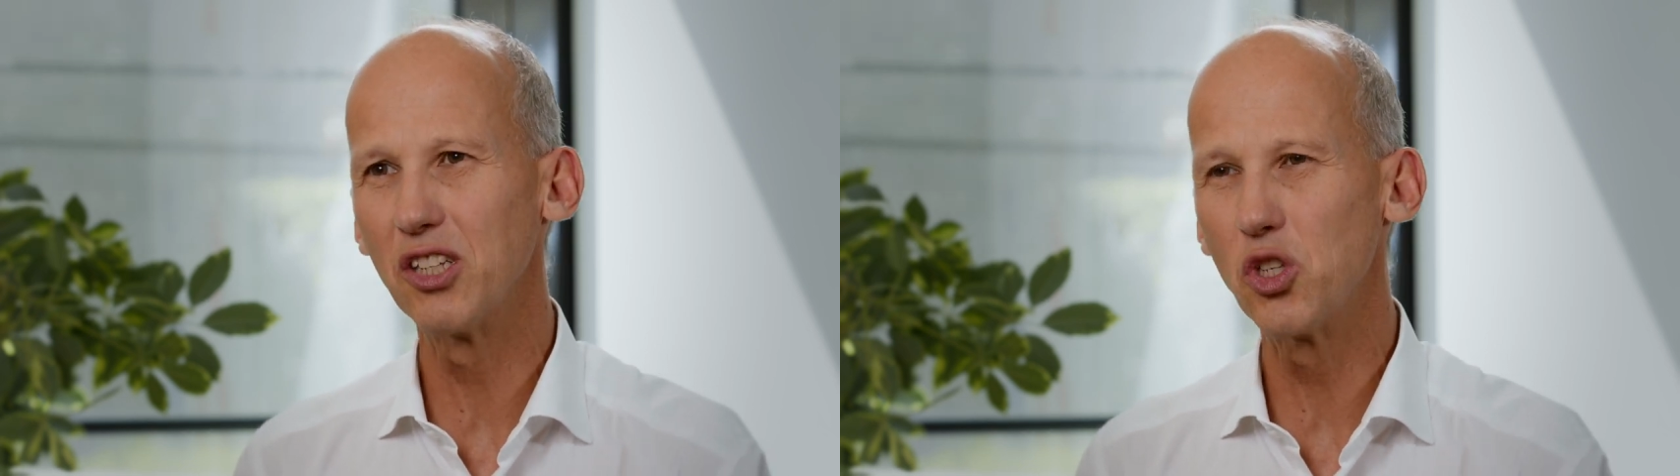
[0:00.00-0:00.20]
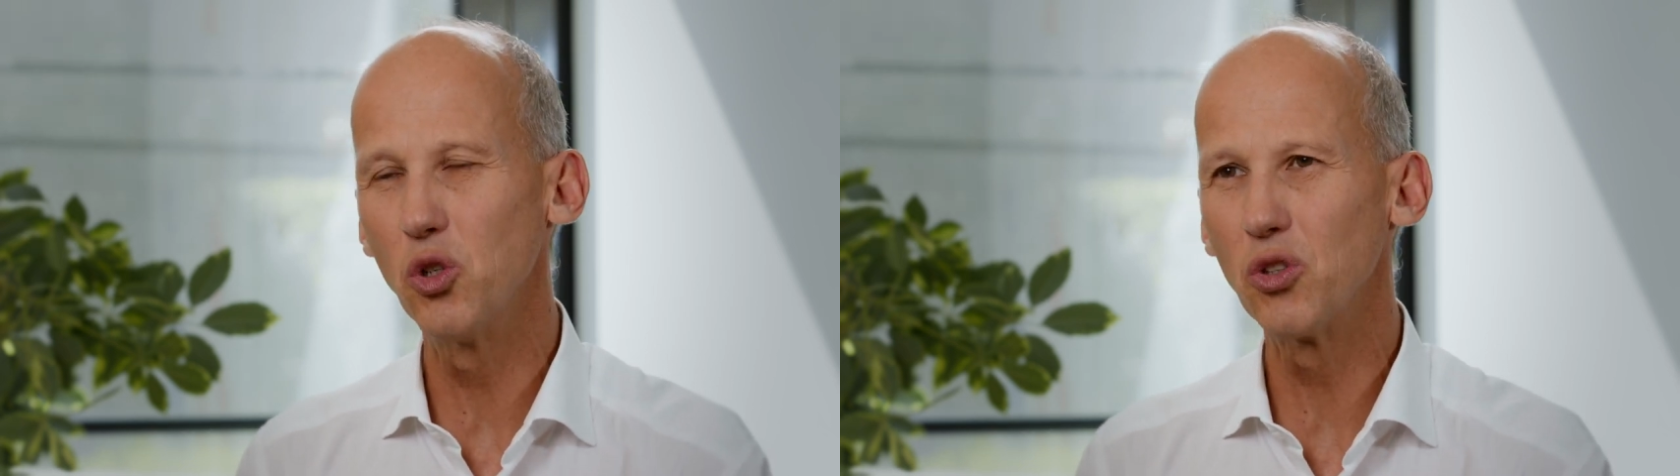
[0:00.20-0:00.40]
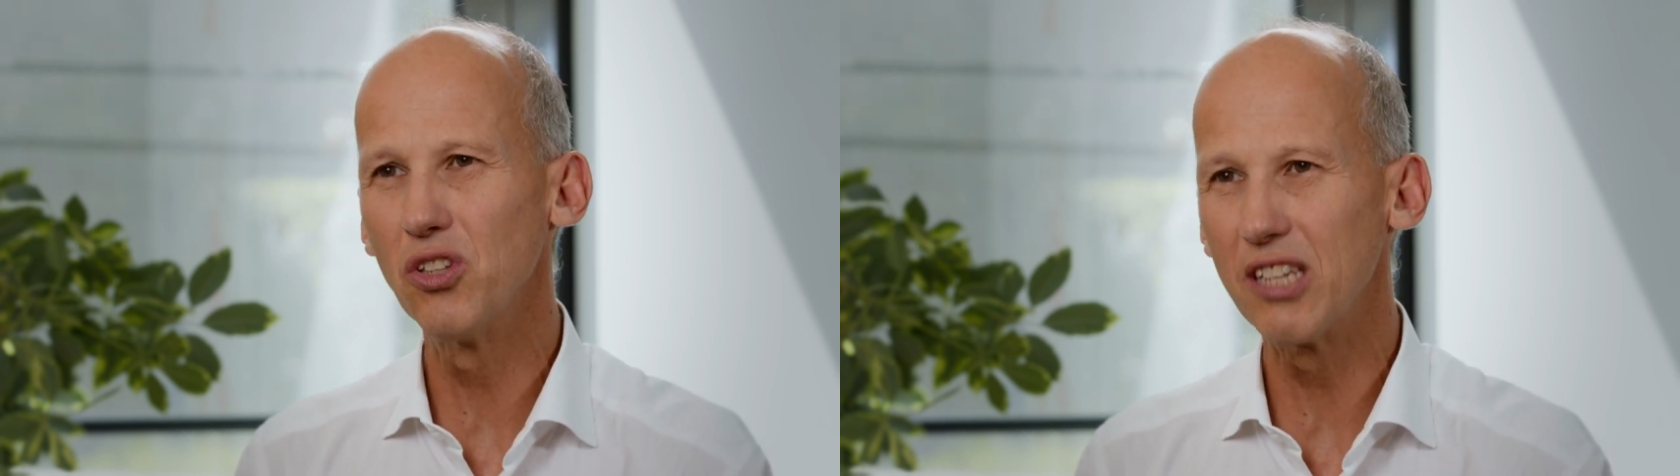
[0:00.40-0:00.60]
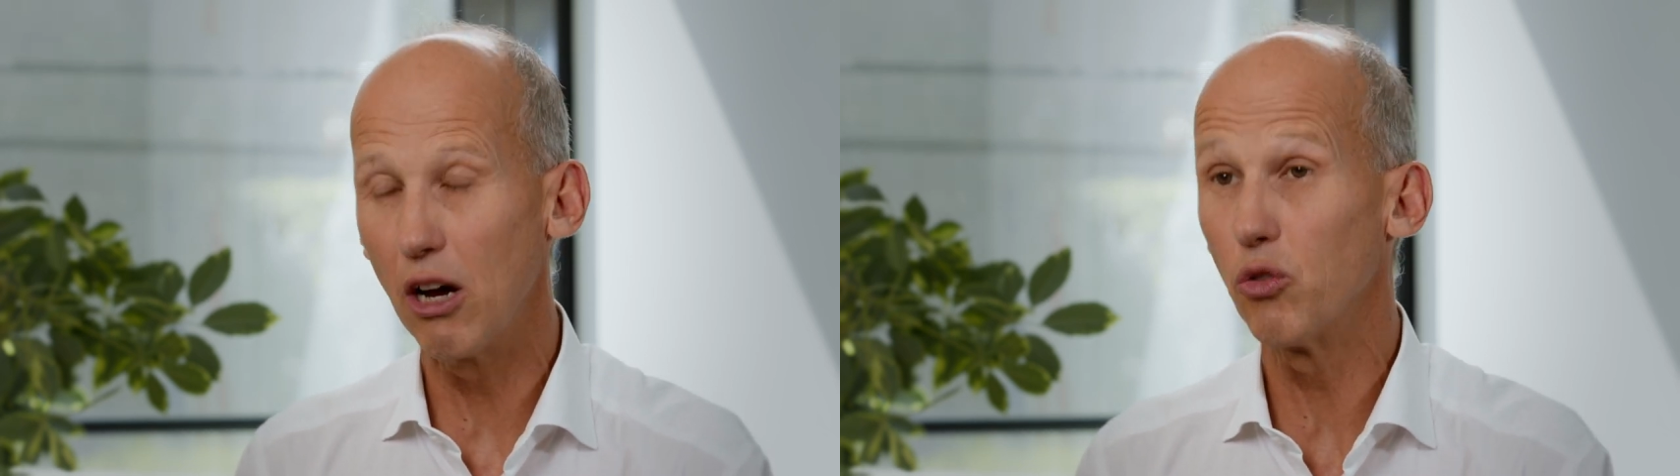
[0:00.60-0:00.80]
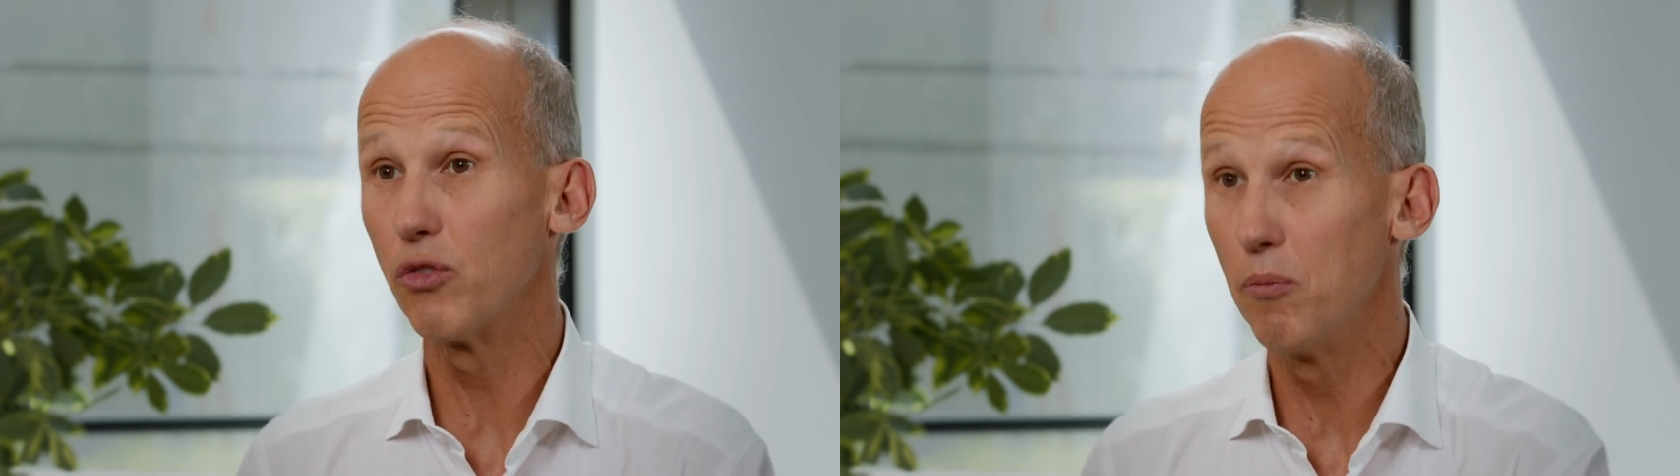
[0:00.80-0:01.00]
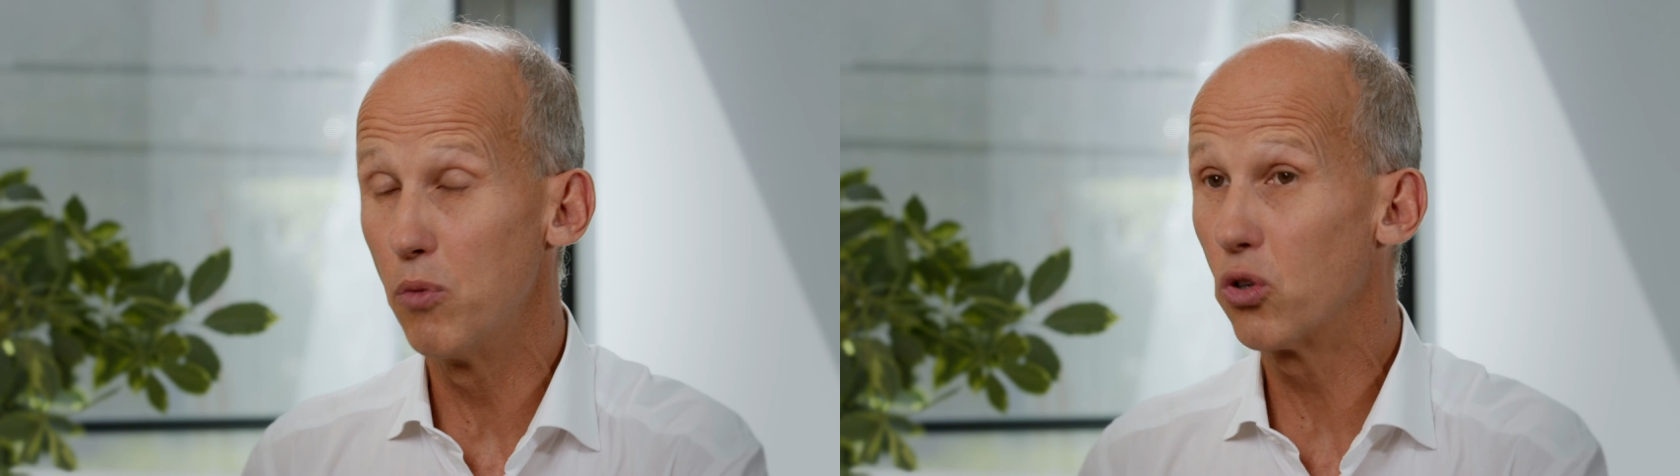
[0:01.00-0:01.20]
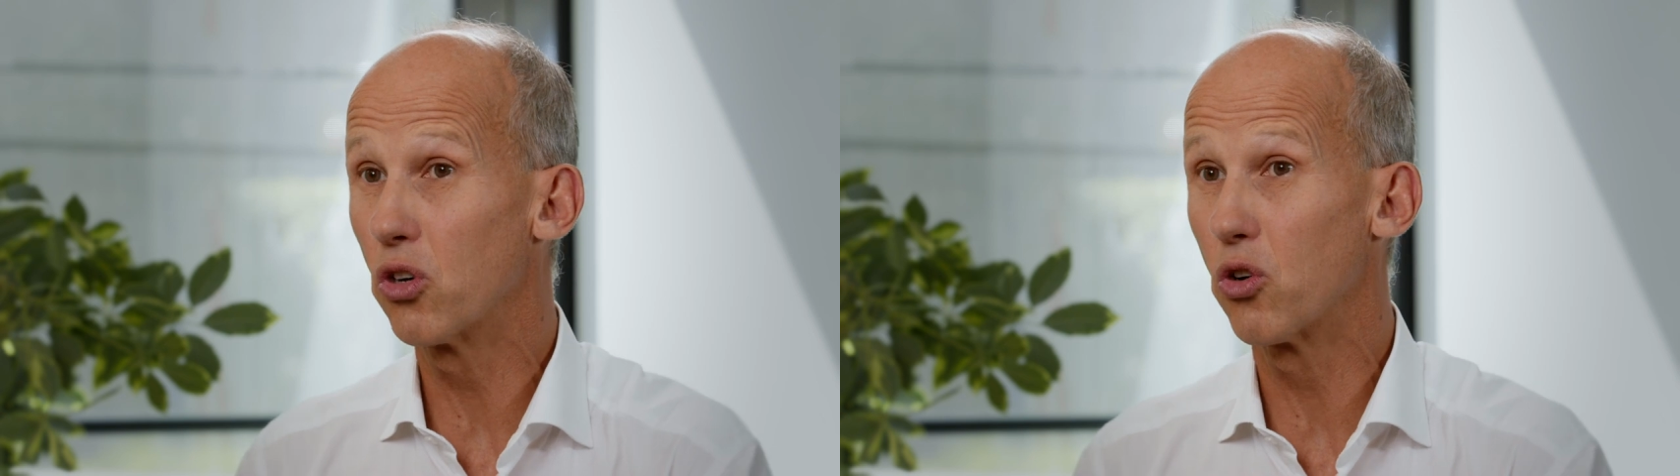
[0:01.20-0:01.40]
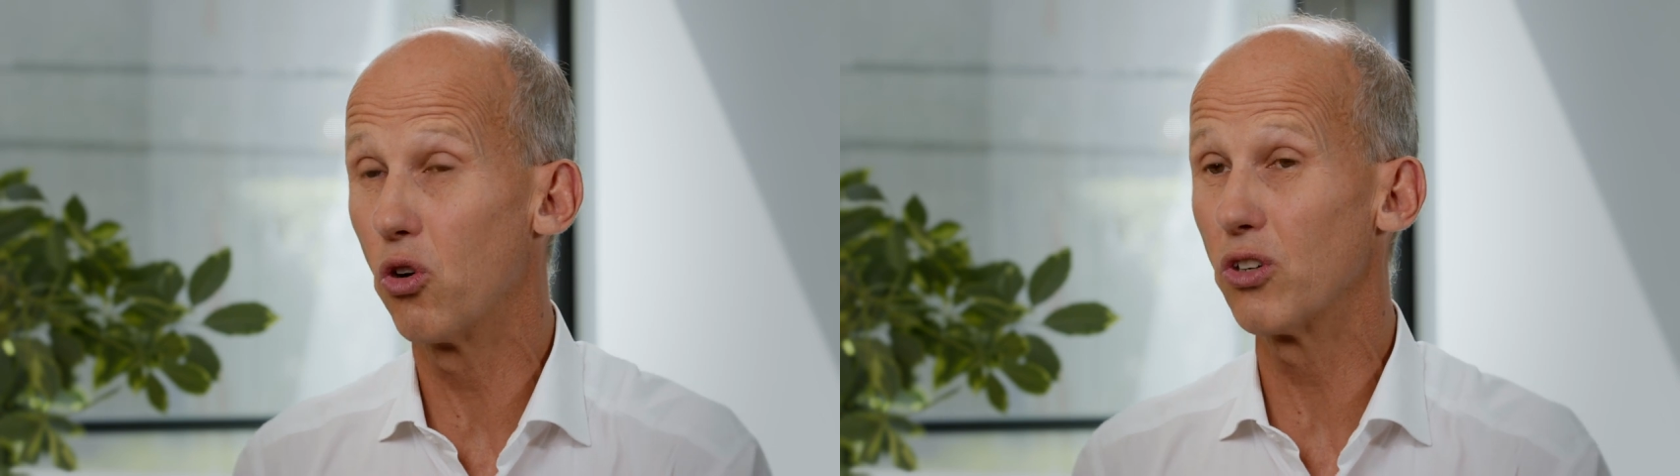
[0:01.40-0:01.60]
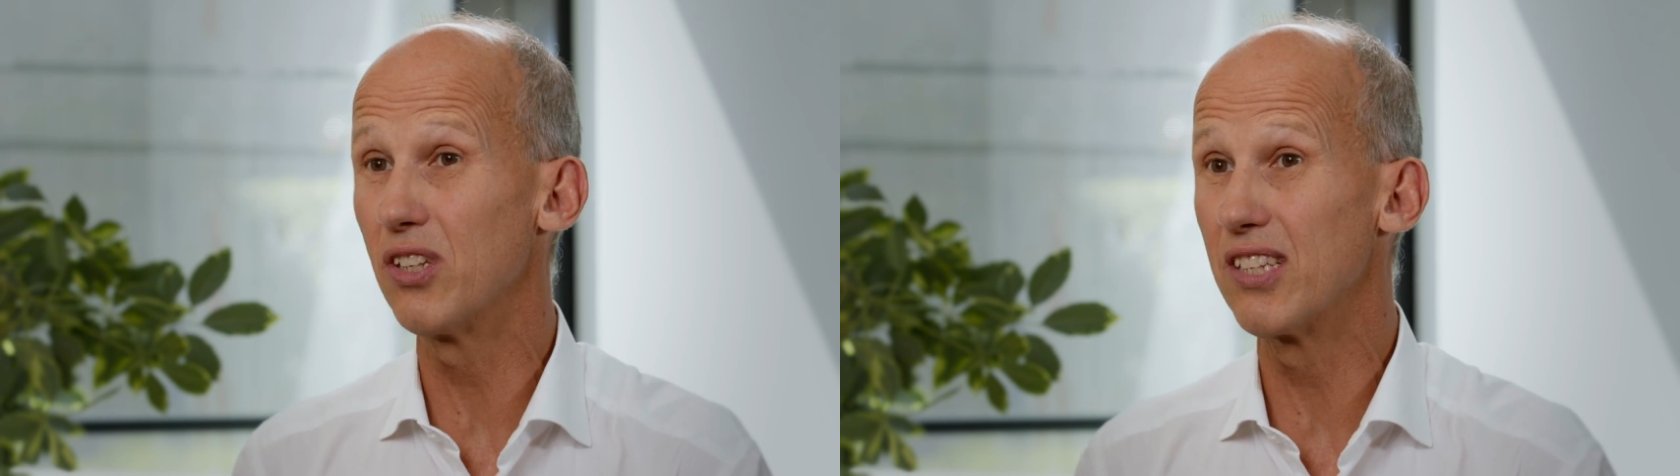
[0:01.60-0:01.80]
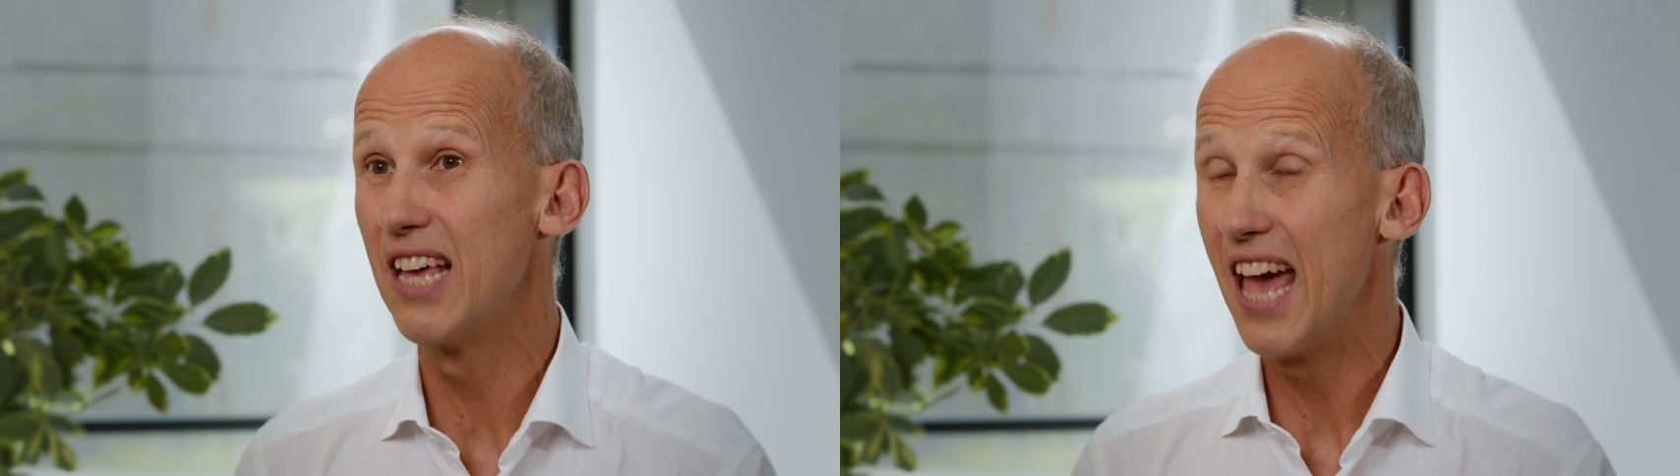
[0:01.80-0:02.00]
students out of the MOOC
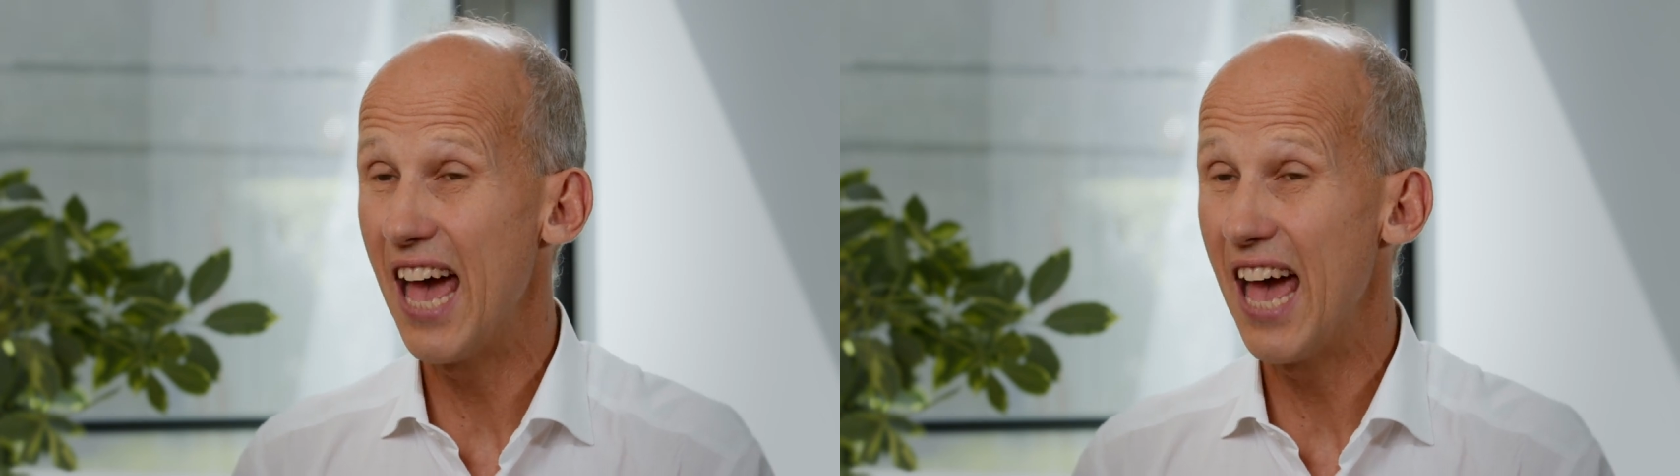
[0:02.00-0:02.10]
courses